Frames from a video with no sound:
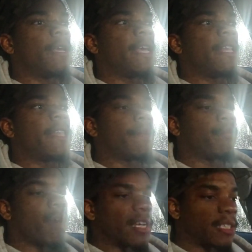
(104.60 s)
in the
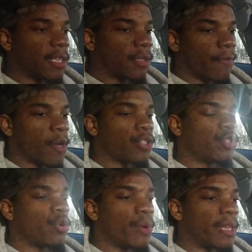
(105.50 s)
process of us
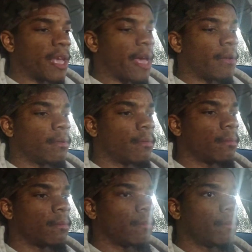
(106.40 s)
doing that,
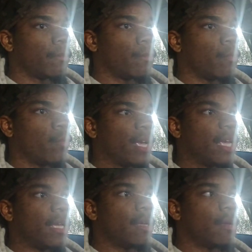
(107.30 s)

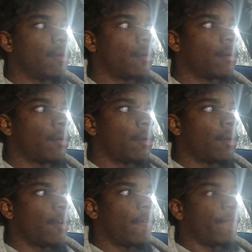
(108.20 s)
we
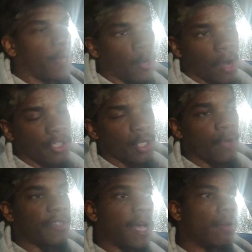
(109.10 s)
figure
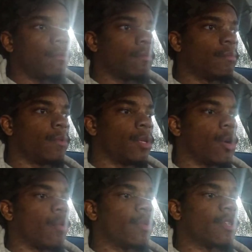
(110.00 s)
ourselves out. You
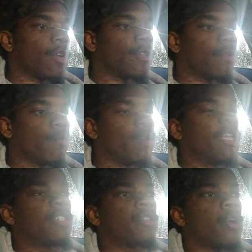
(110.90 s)
know, we start to
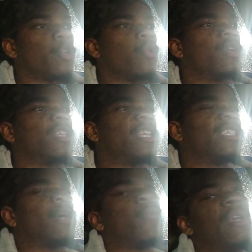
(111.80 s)
really start doing the things
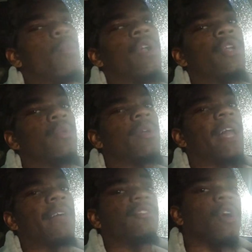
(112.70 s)
that we want to do in
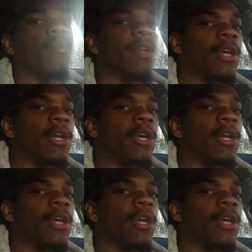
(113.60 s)
life, start really